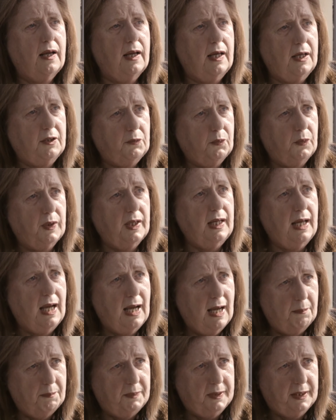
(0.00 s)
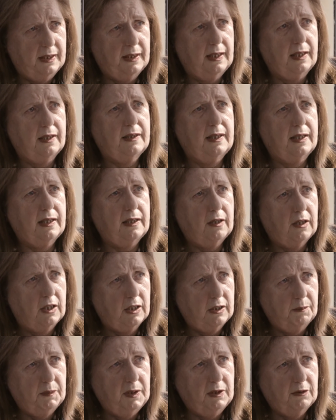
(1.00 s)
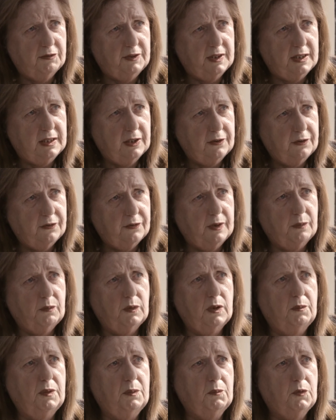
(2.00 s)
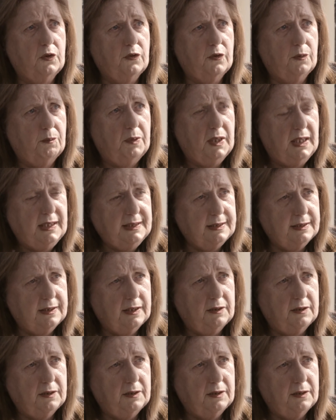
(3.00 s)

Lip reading: it will happen, and the economy of the country will be more robust.